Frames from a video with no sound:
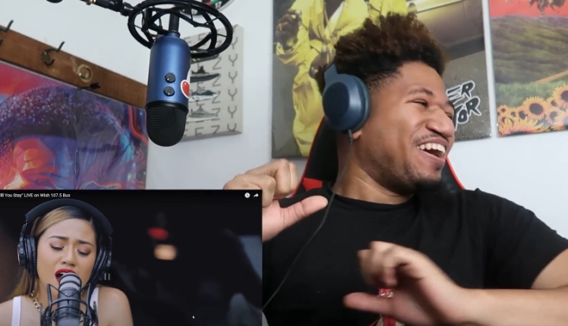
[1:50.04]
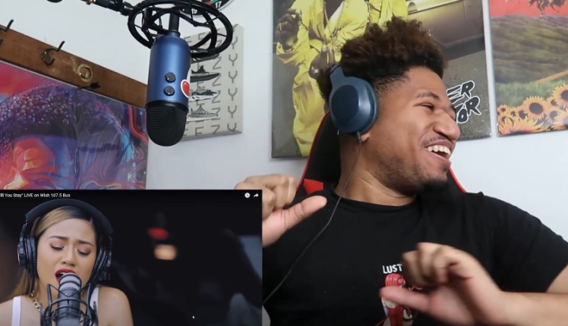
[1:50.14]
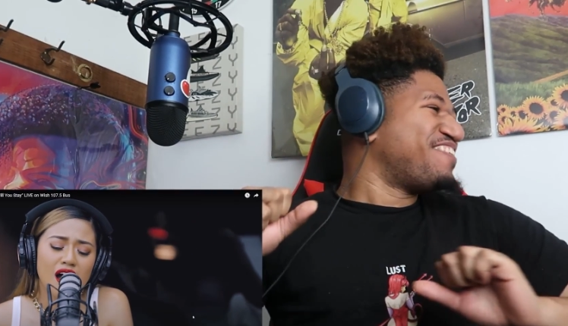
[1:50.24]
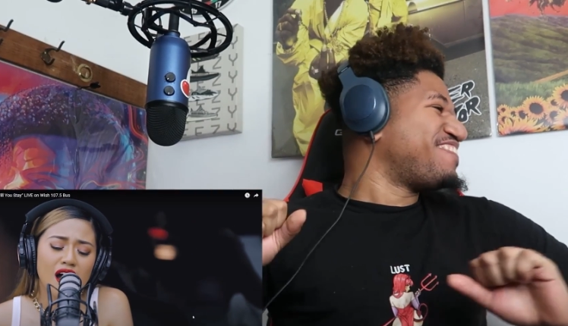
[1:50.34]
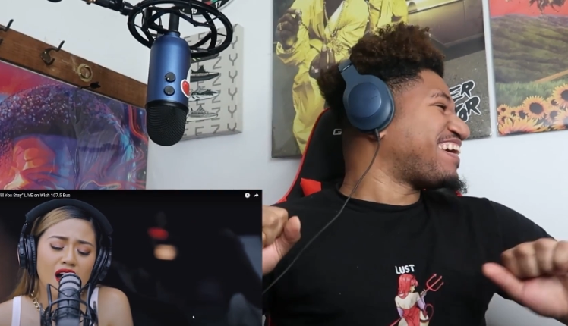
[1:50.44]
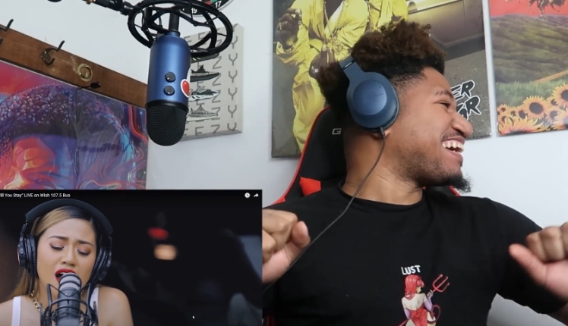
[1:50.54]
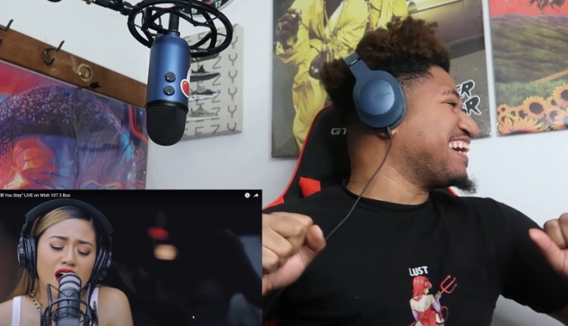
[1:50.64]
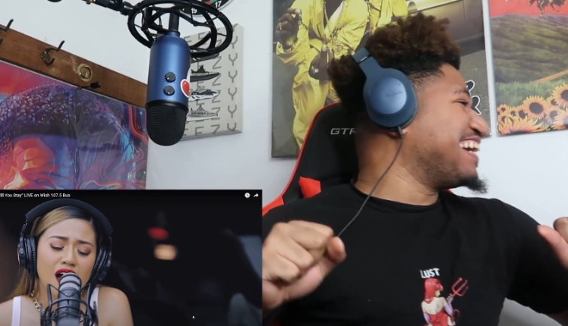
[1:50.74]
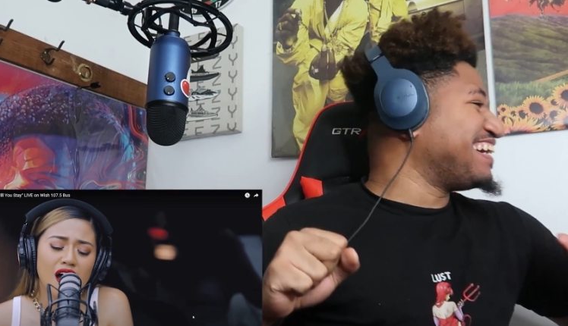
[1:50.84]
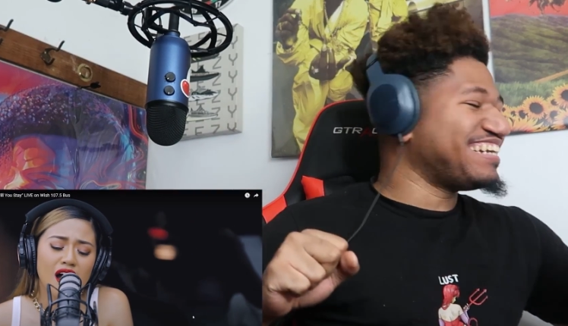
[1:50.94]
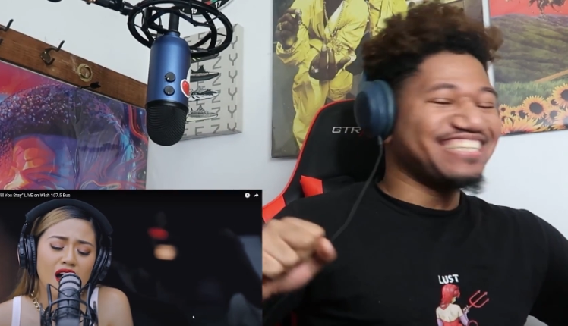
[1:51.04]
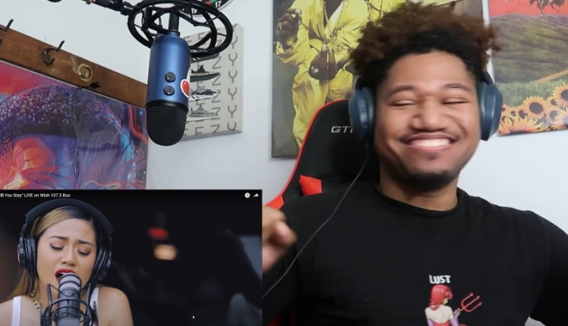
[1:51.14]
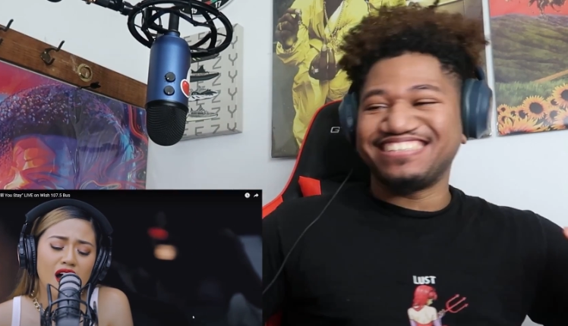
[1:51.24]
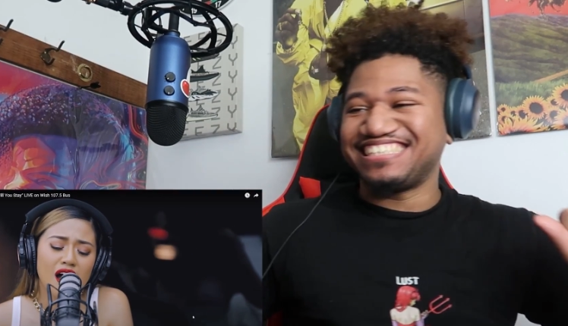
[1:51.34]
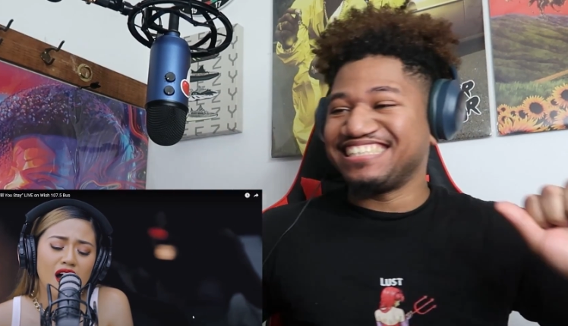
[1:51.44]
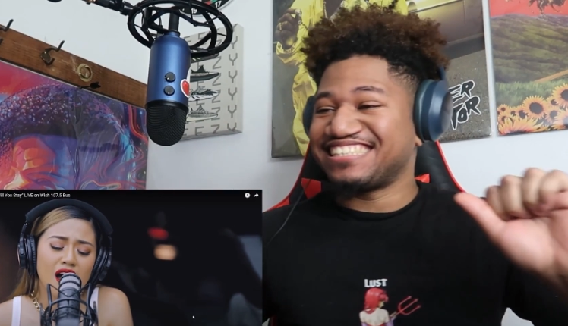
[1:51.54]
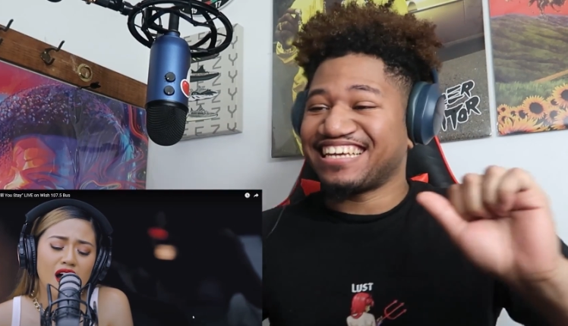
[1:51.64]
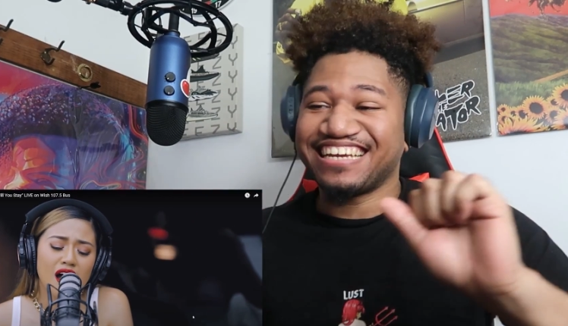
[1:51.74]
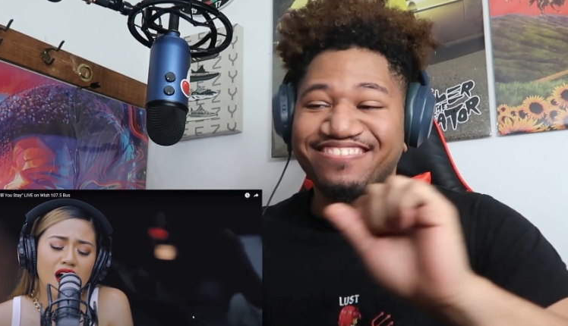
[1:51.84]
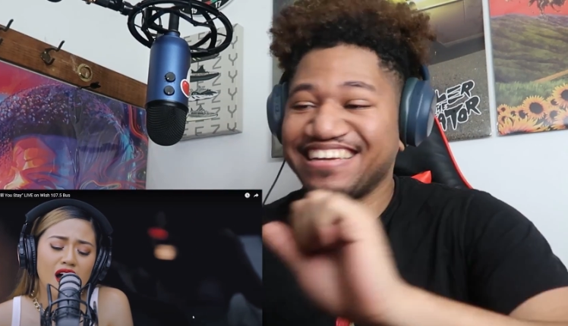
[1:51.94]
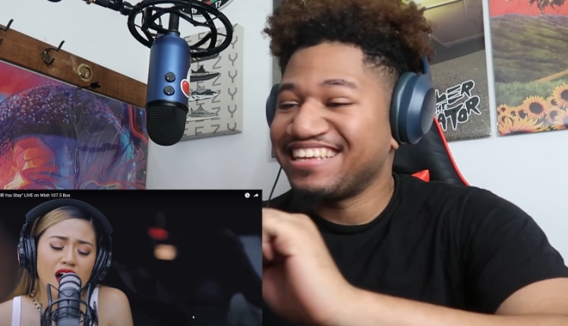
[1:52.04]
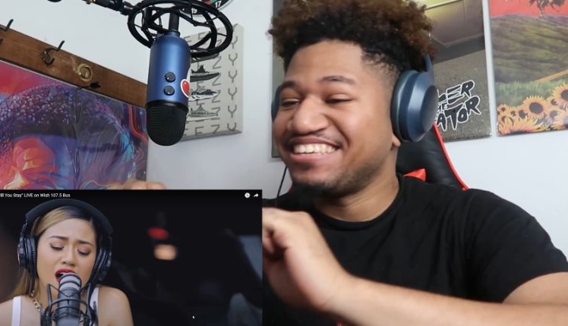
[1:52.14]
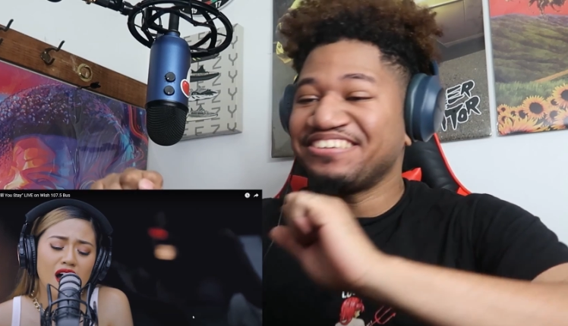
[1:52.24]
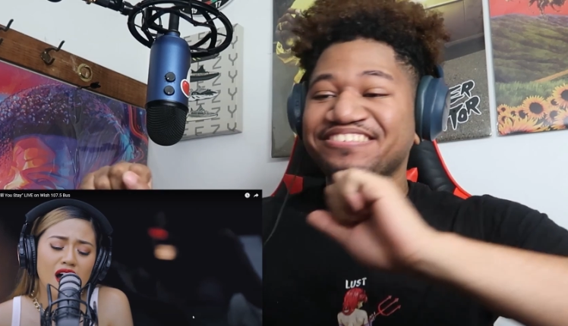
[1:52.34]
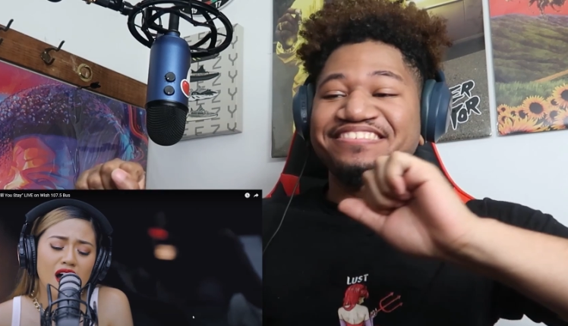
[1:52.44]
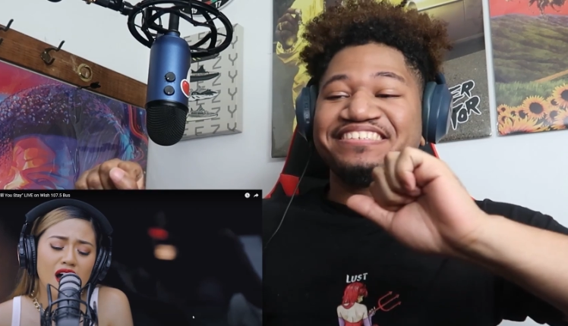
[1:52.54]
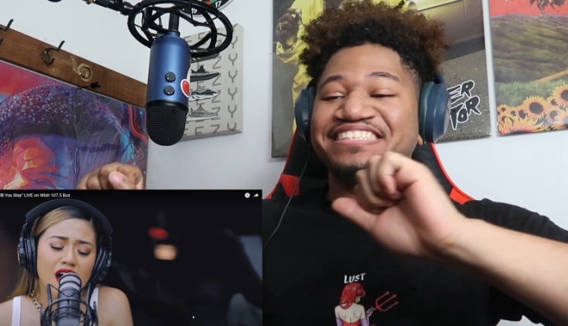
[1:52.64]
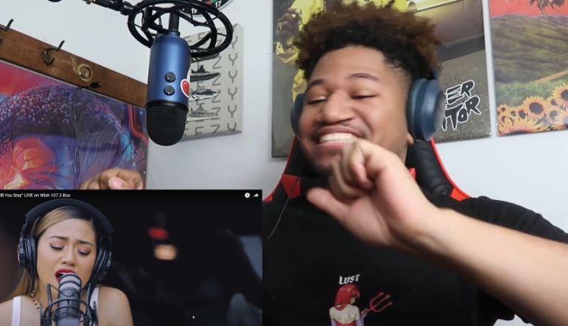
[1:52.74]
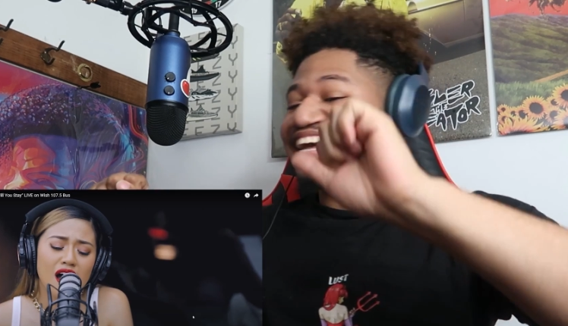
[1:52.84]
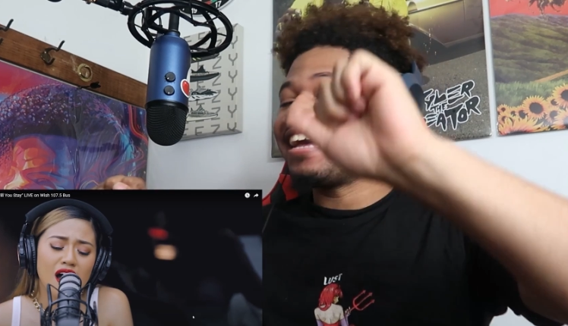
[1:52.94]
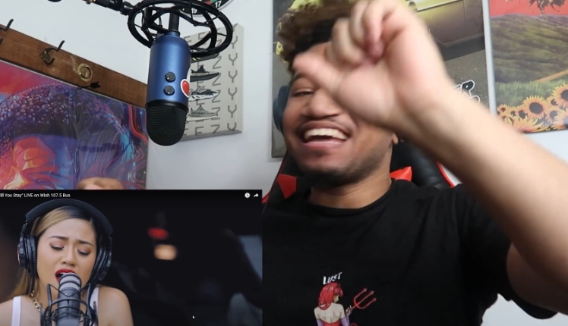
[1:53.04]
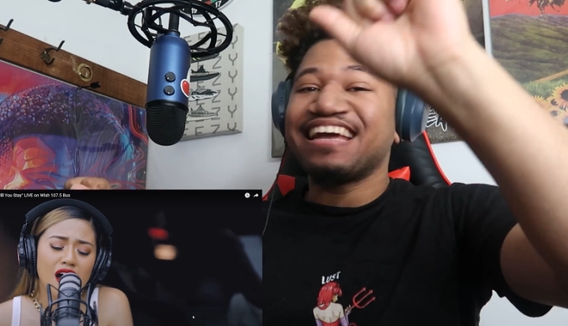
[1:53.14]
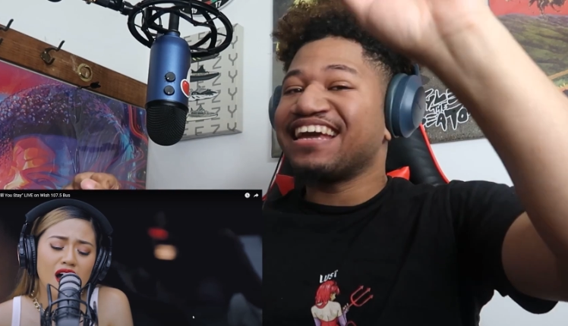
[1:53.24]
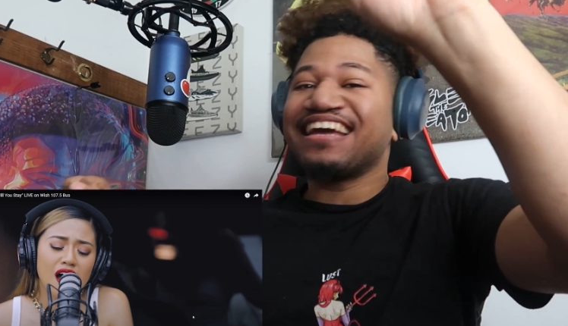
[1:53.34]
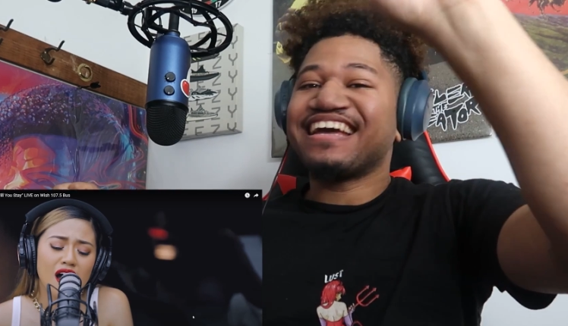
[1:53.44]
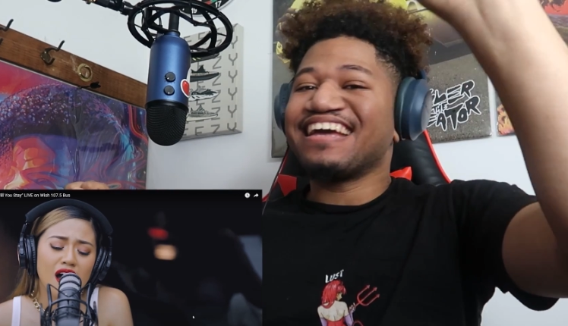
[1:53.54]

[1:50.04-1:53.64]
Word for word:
Speaker 1: Oh my goodness, when she said, "Will you stay?"